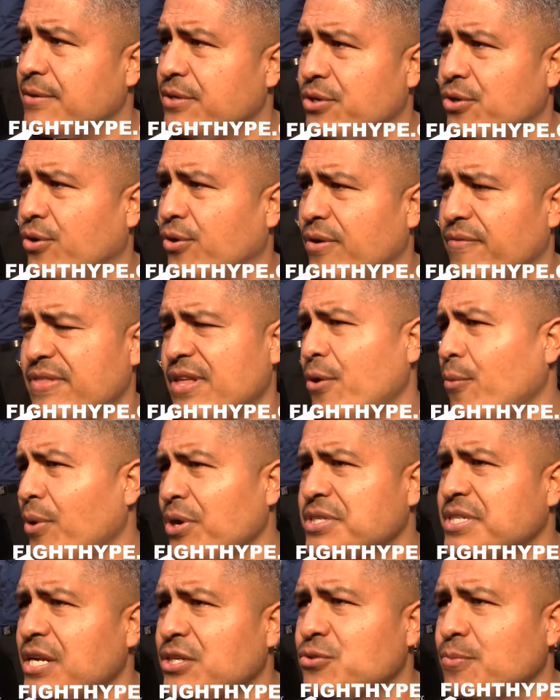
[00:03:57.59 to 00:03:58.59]
You know, if they don't
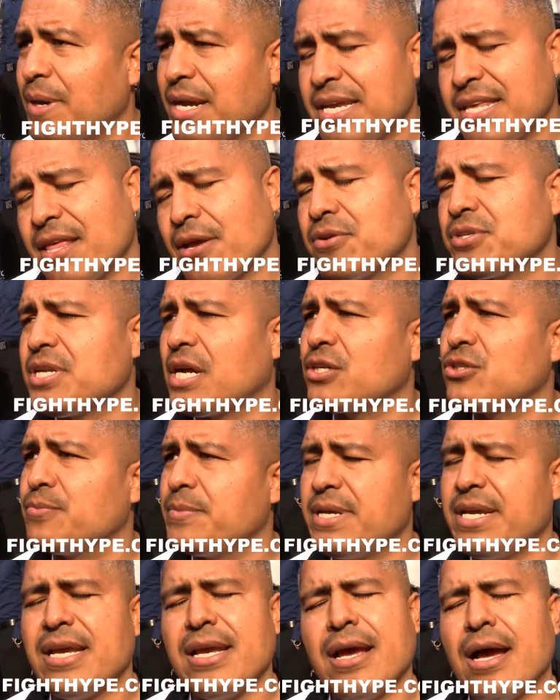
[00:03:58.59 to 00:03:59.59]
want to talk to Mikey, they can talk to
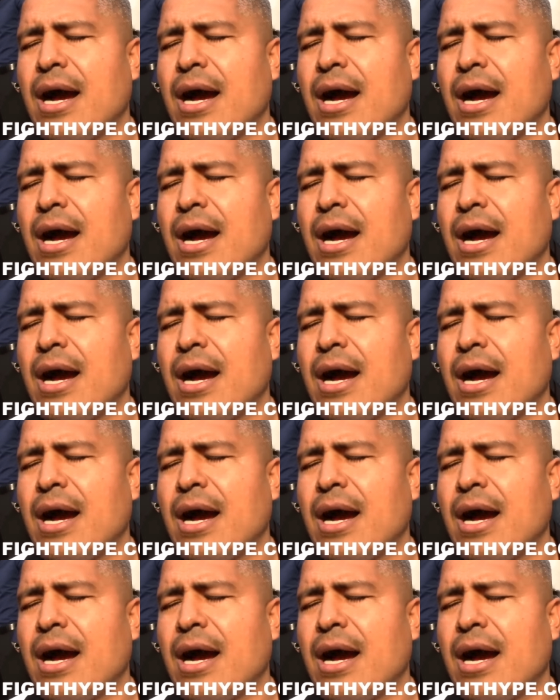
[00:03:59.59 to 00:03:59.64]
me.